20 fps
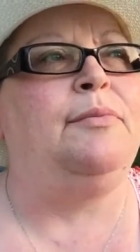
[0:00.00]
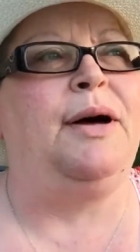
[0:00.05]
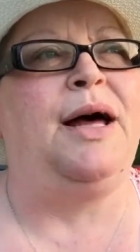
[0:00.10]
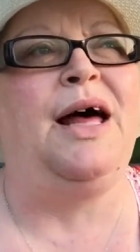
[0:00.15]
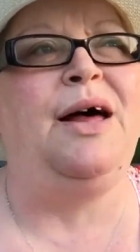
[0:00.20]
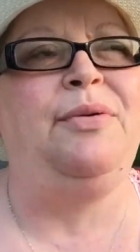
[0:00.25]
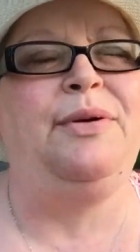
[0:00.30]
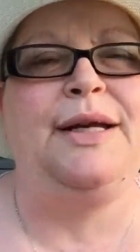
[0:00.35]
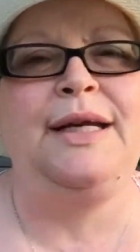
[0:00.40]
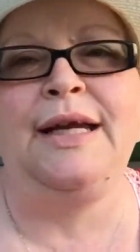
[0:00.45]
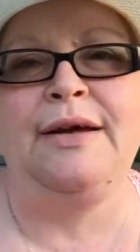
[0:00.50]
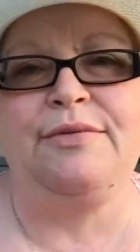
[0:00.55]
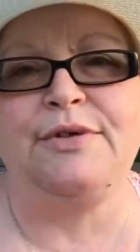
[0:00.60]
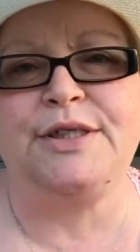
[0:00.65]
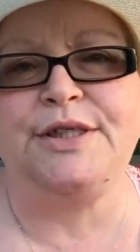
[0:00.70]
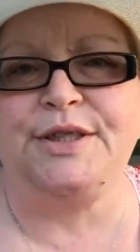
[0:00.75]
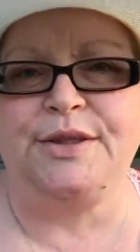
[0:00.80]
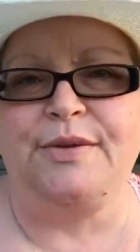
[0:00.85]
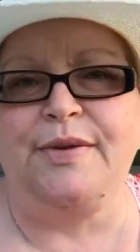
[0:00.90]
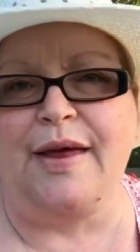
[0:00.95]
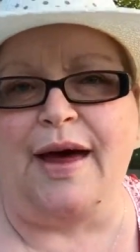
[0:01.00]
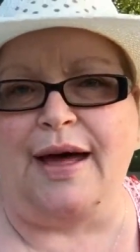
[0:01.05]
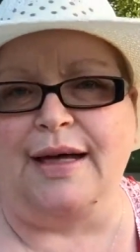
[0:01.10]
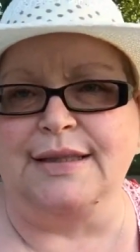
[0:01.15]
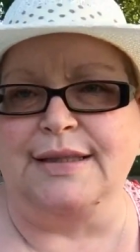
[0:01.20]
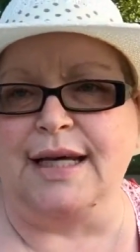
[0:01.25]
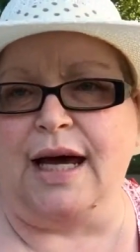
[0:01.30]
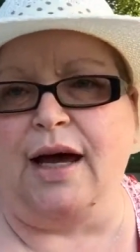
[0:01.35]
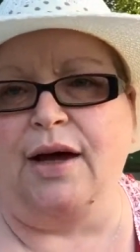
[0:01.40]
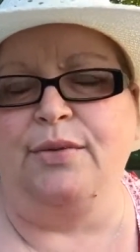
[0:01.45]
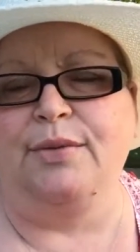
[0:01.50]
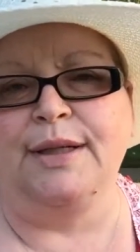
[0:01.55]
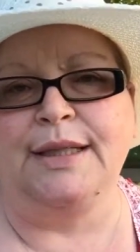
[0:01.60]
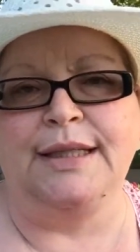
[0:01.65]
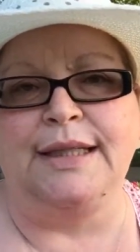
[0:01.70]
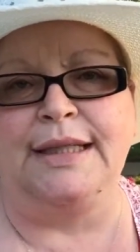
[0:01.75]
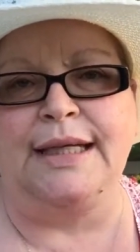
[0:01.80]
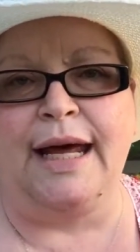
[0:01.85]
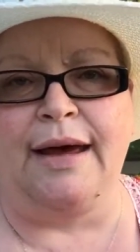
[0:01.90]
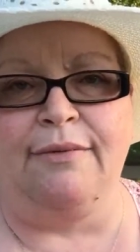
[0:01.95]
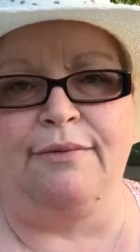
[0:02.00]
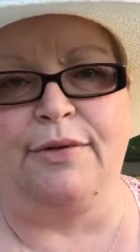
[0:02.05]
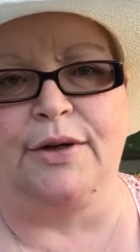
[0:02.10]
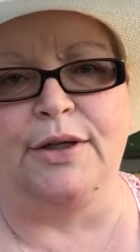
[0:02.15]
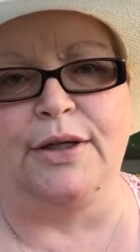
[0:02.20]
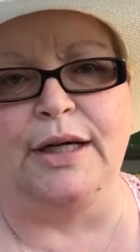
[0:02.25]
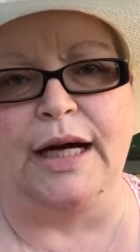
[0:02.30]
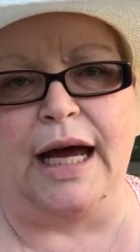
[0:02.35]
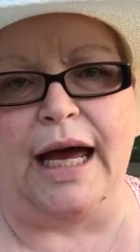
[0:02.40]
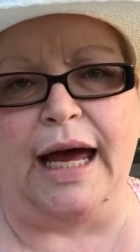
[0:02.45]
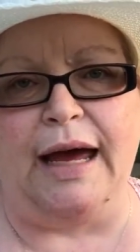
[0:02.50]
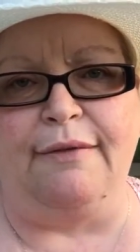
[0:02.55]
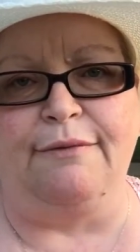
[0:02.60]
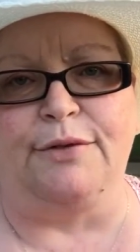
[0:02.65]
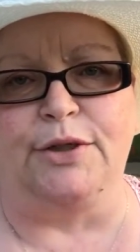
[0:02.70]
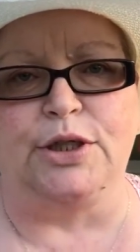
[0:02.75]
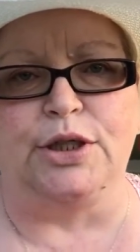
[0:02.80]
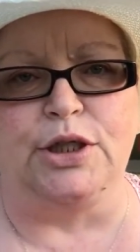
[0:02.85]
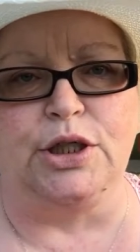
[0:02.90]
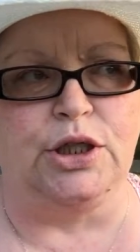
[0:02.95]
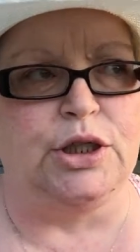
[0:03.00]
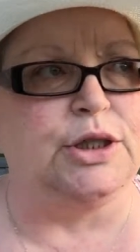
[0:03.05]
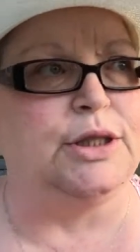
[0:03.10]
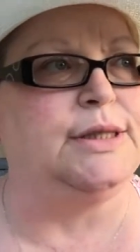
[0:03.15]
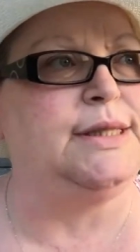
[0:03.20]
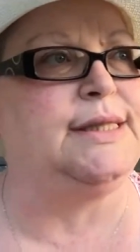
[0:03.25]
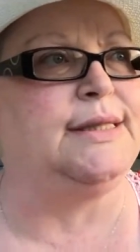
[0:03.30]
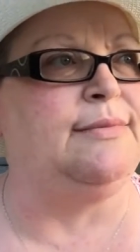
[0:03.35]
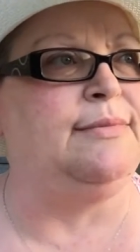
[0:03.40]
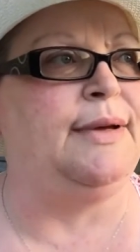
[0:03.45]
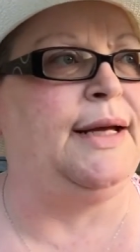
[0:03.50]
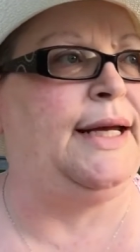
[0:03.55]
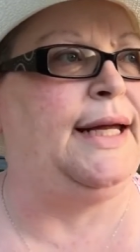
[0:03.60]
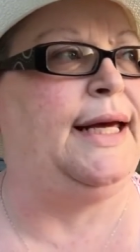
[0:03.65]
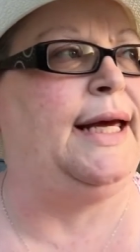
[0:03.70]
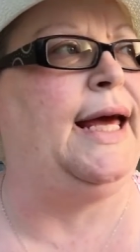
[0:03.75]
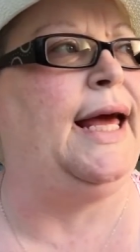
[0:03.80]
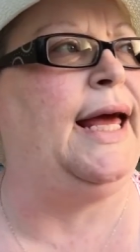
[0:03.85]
I would never do that. I would never, ever hurt somebody.